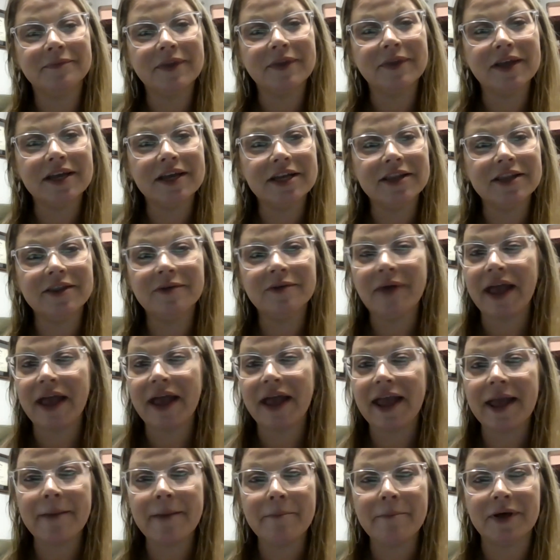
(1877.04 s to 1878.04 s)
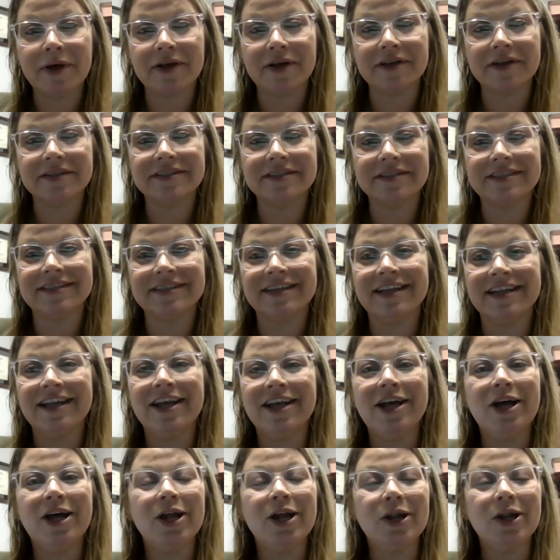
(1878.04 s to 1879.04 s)
Look at their handbooks,
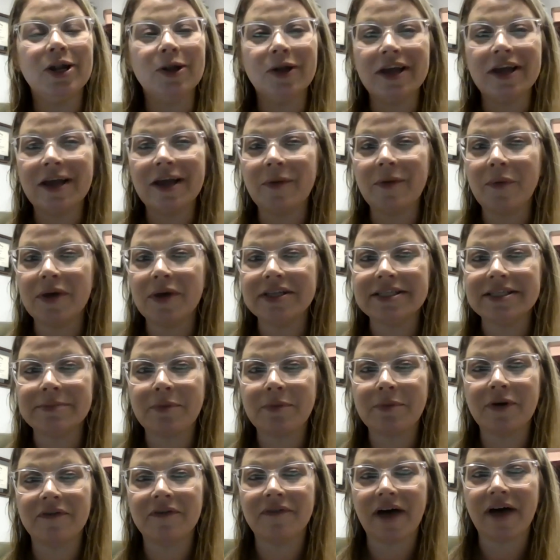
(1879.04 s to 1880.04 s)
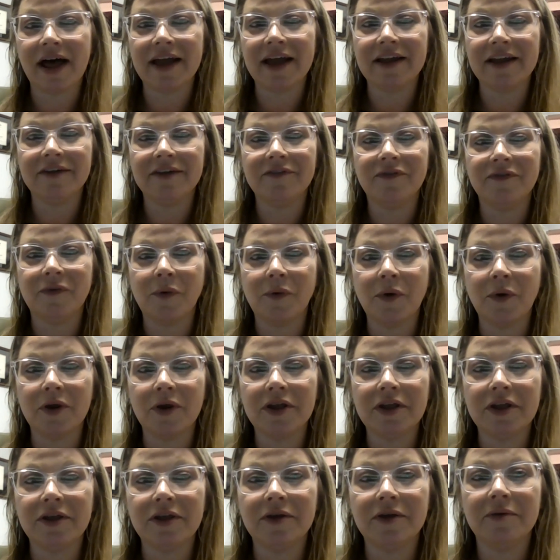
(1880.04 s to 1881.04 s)
look at what's provided for
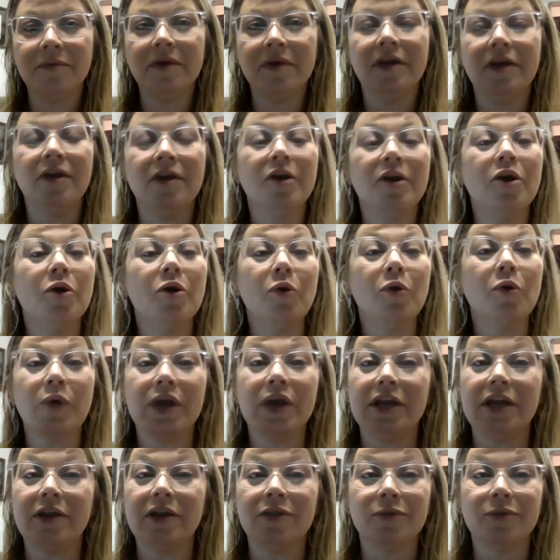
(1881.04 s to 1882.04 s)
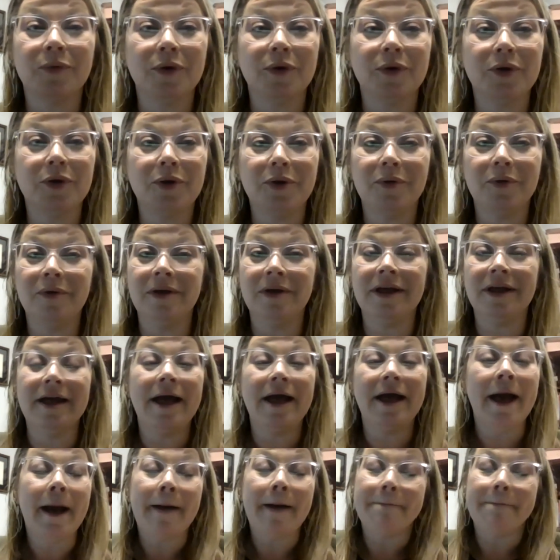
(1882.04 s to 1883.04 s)
you, read through
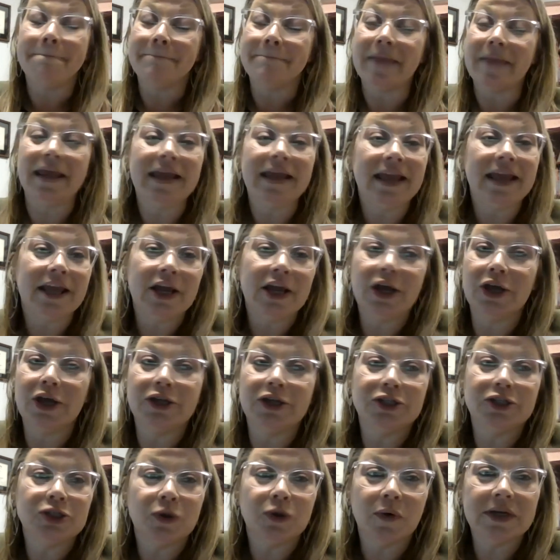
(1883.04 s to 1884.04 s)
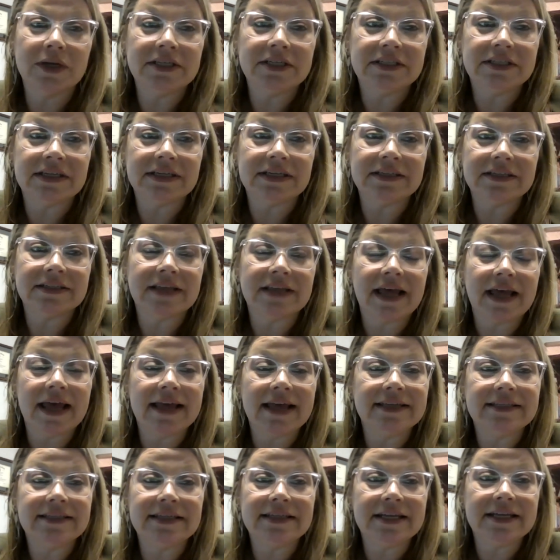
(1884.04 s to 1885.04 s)
making good choices,
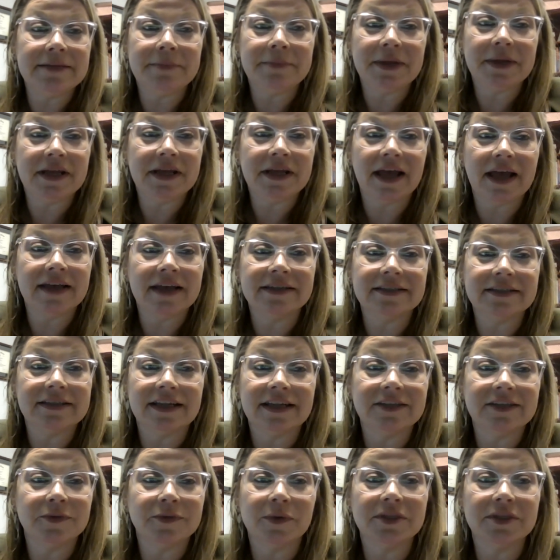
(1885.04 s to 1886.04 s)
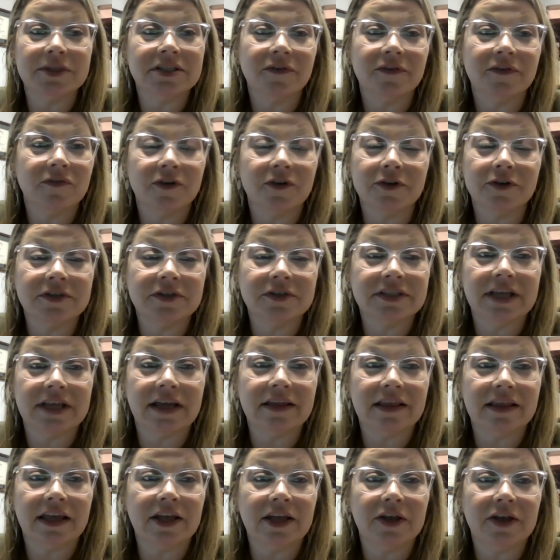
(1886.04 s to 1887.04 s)
Ed TPA says, what's the first
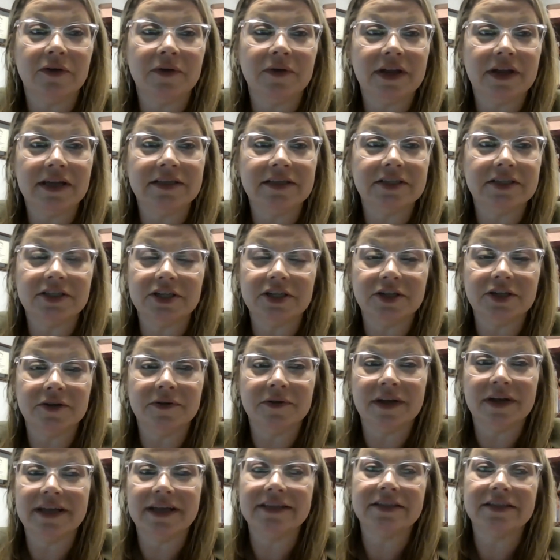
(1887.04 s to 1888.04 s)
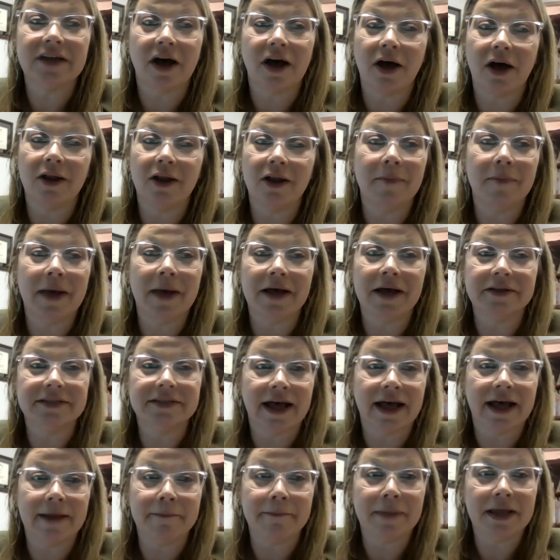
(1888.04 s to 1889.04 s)
thing that you need to do? It's all about
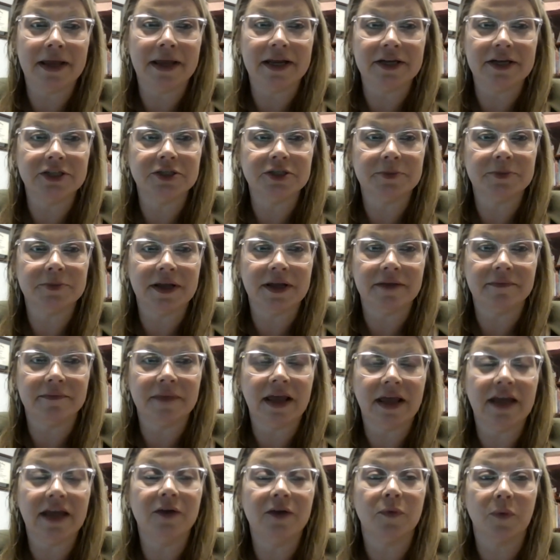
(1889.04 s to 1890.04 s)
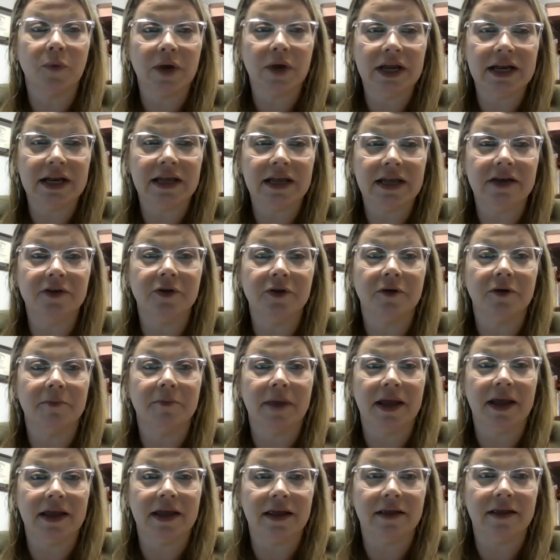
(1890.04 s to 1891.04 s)
time management and reading your
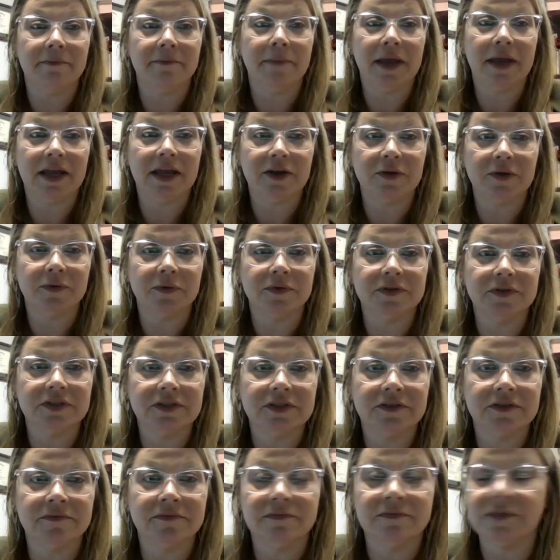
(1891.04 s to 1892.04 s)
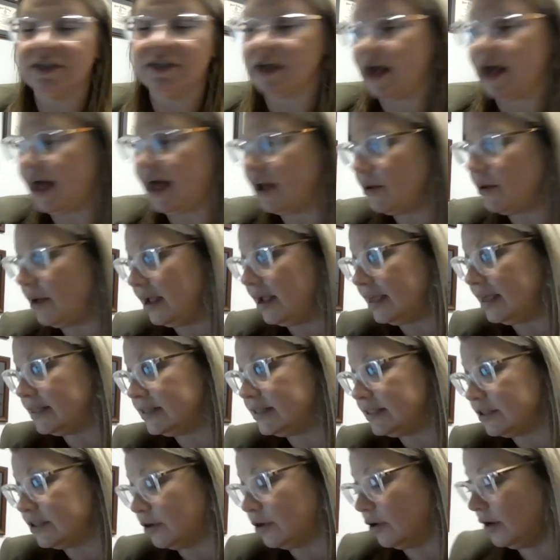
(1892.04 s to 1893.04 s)
man- manuals. So, how do I
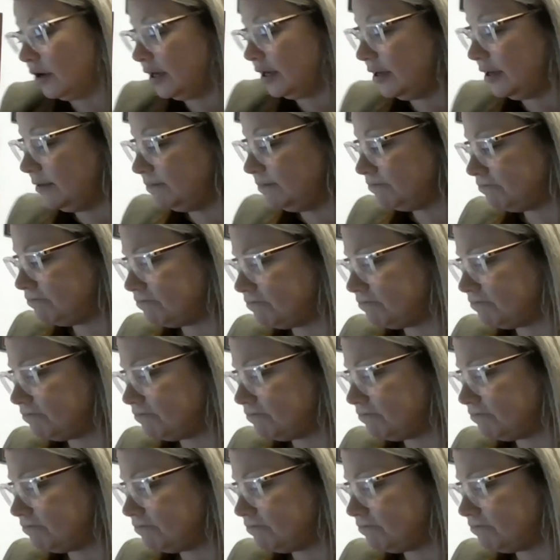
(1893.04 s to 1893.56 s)
get started?